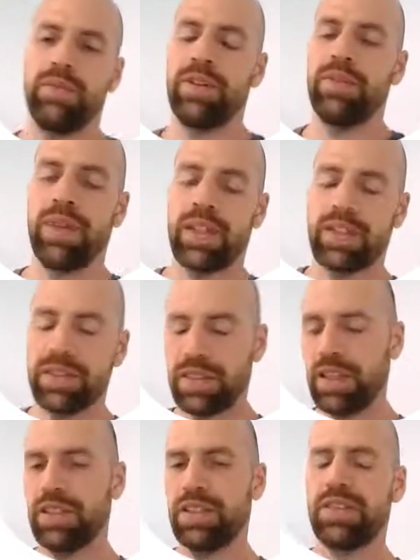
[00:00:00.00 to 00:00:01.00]
it makes
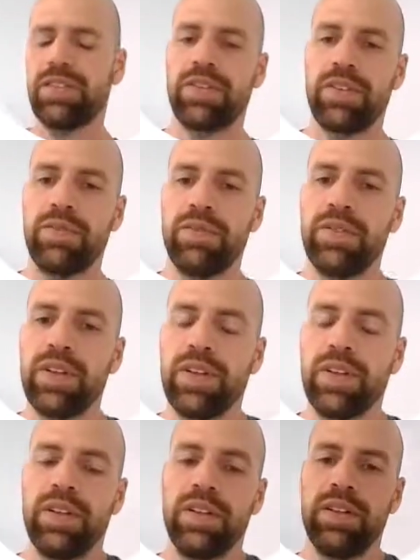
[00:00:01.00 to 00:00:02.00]
sense from
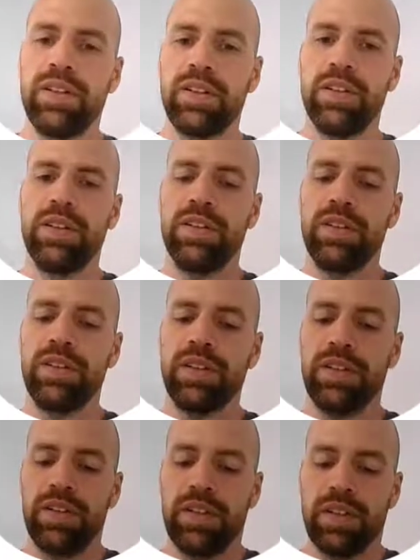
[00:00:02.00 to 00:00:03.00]
a
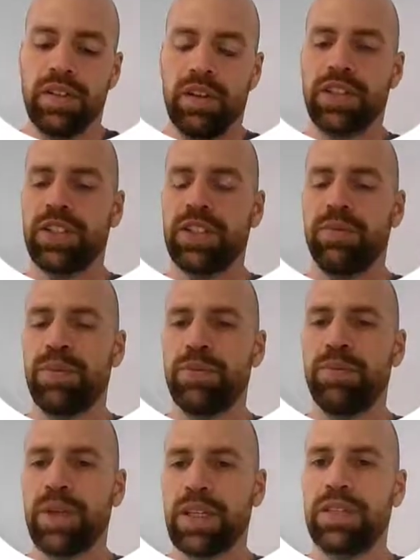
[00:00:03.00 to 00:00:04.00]
logical
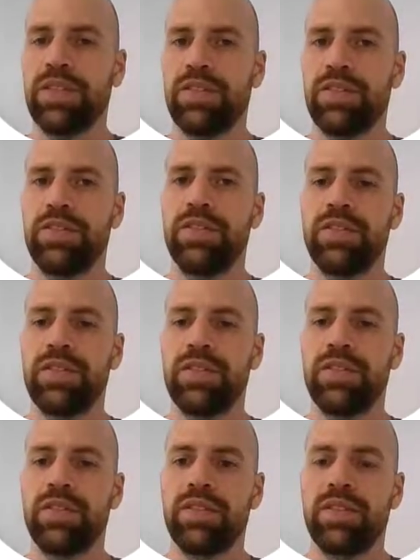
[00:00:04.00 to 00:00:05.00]
perspective
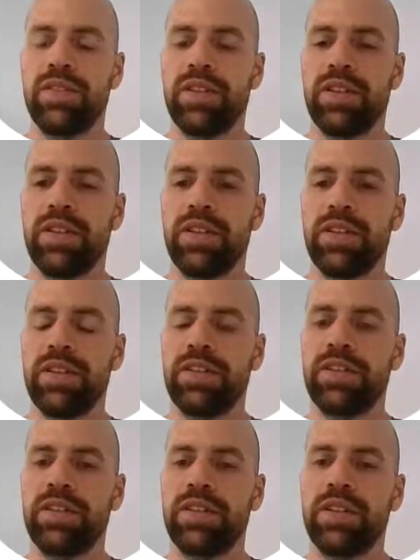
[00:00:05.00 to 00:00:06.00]
that
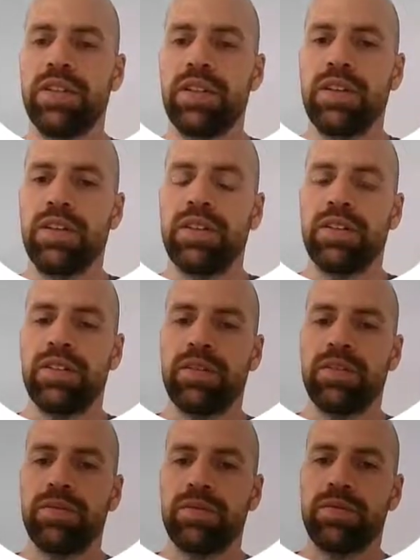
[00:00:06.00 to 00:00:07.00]
is
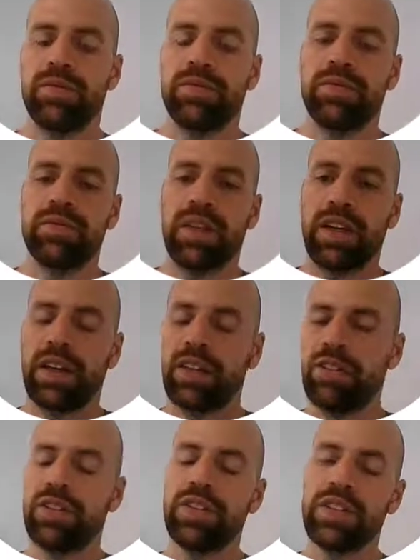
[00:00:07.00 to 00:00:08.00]
a
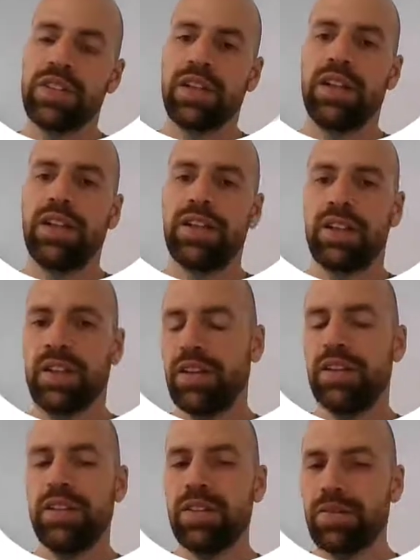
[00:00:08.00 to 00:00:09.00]
kind of a result,
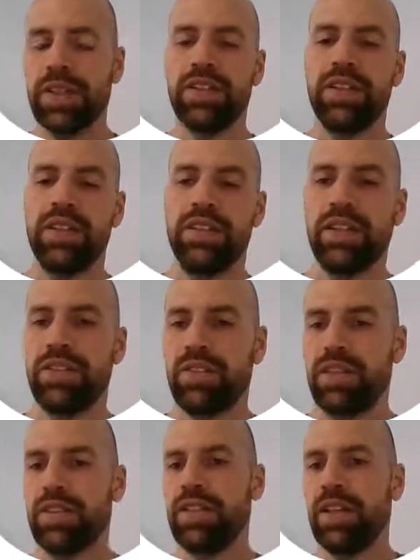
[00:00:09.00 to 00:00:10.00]
and it makes it easier to
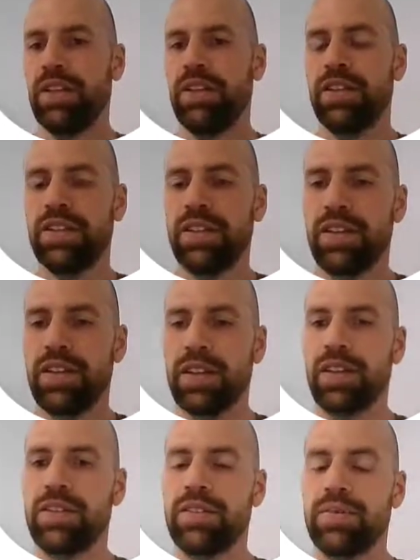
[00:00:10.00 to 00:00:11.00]
understand, let's say,
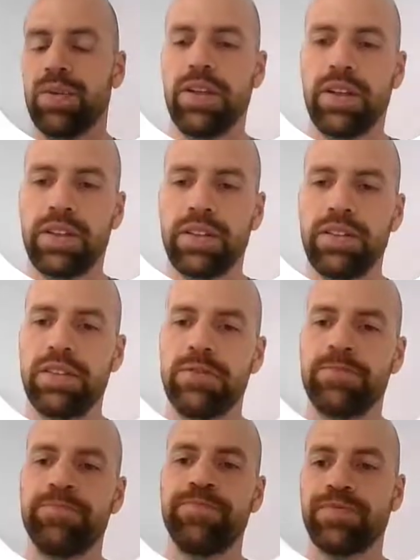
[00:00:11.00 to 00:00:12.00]
put it like this.